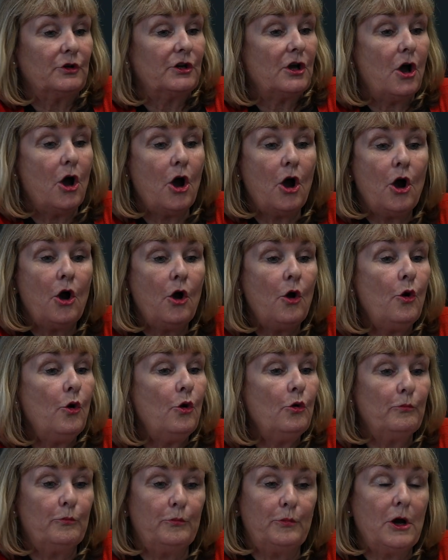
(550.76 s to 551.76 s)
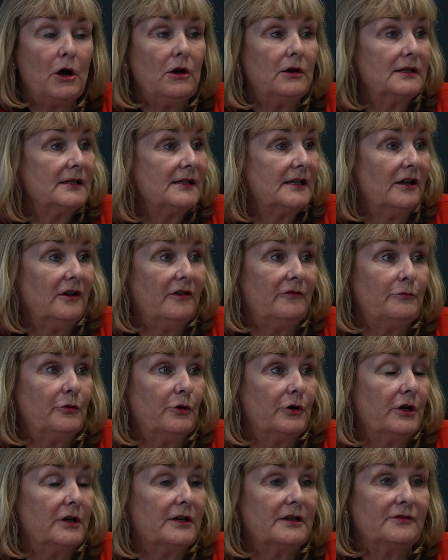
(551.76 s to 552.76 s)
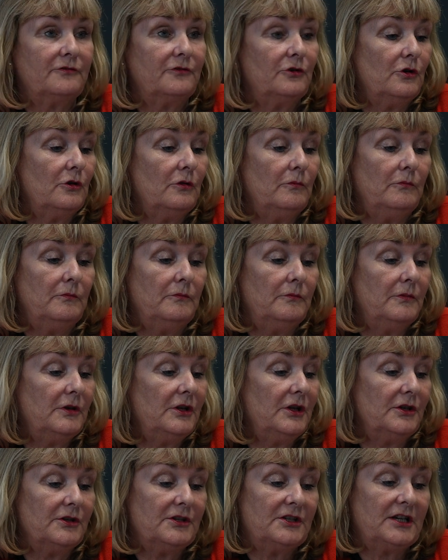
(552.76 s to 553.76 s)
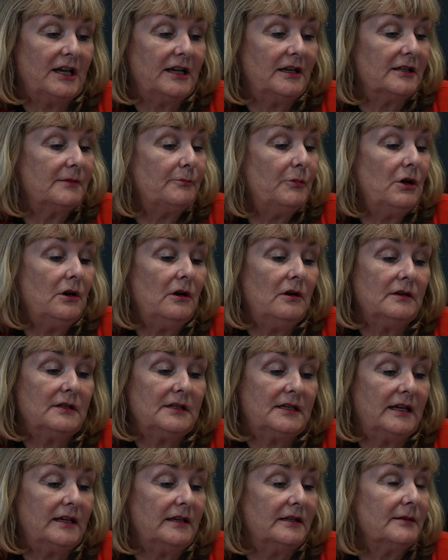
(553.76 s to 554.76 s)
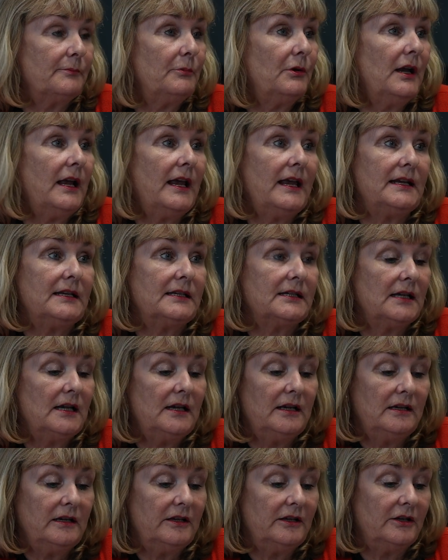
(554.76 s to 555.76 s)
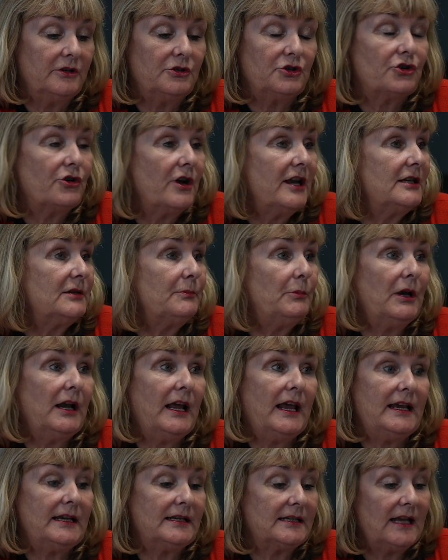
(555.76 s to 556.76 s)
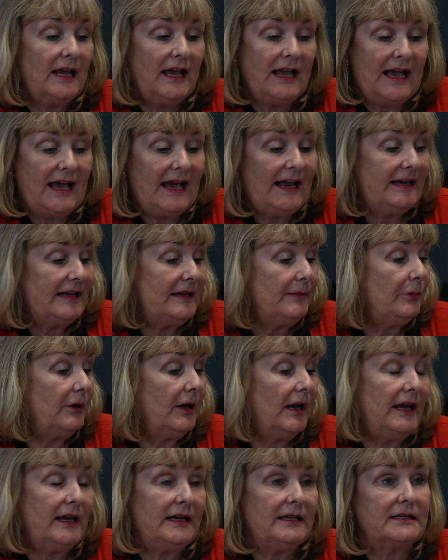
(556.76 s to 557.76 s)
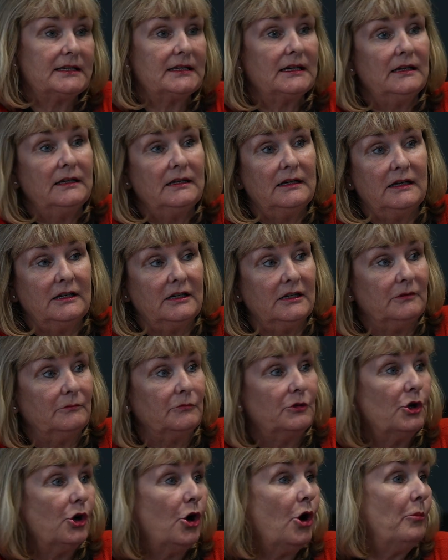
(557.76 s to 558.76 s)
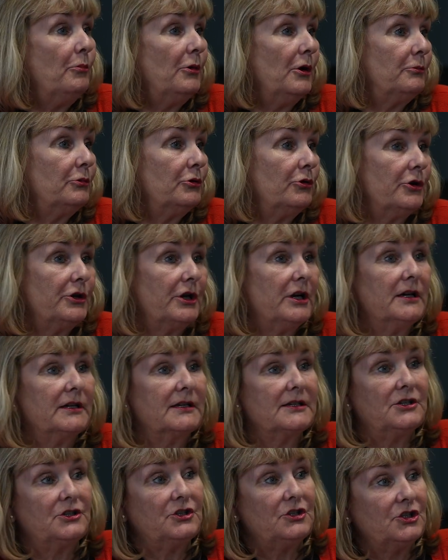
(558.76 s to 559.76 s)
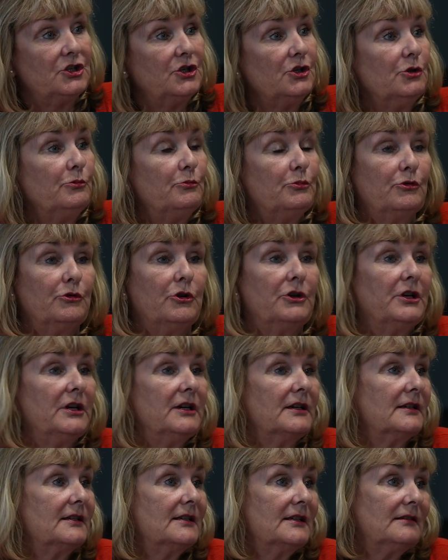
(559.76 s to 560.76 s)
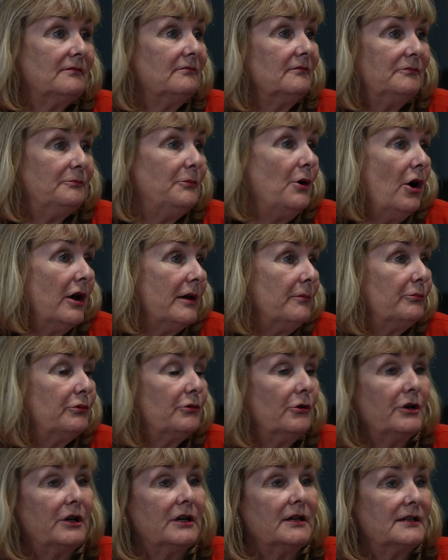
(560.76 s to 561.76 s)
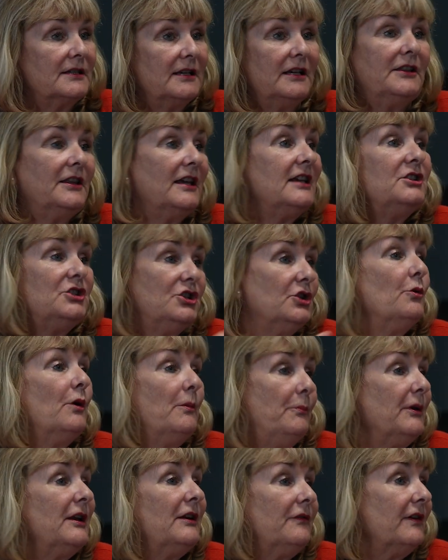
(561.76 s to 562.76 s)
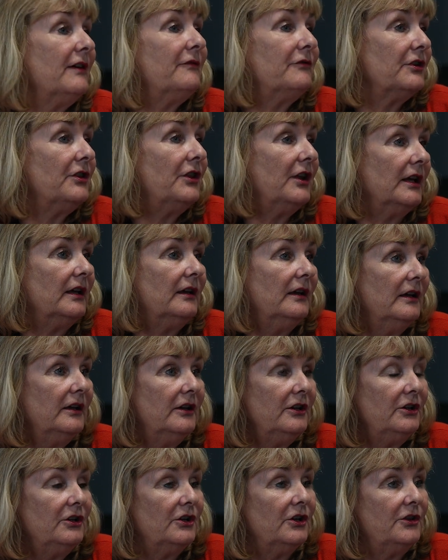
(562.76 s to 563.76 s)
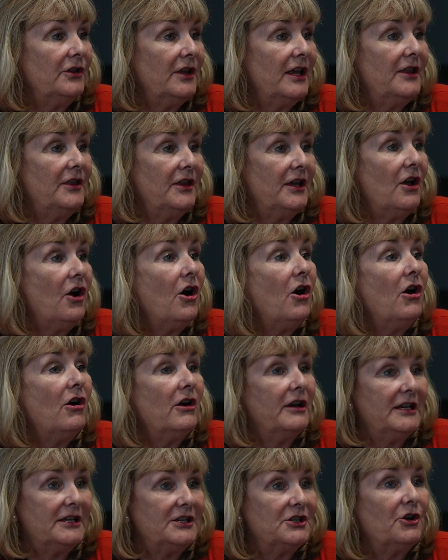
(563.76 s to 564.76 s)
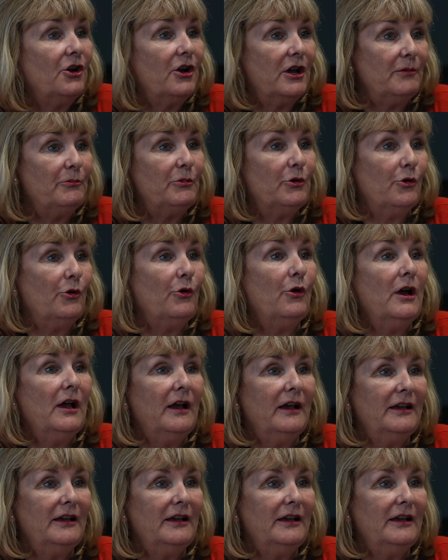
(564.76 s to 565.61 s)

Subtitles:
got a whole basket of products from, stainless bar, stainless plate, tread plate, alley plate, copper products, tube products, pipe products. They do a bit of everything. They're the archetypal,